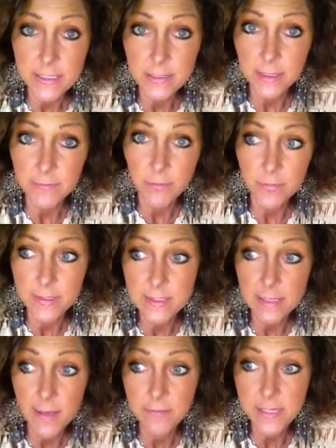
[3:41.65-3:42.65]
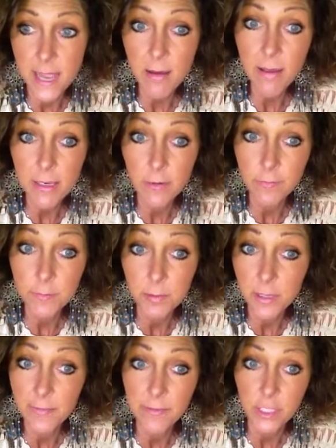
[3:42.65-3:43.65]
to live on this lifestyle and on the
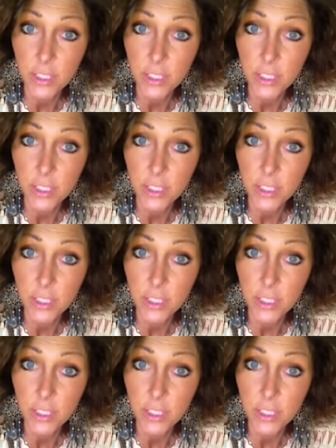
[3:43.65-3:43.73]
plan that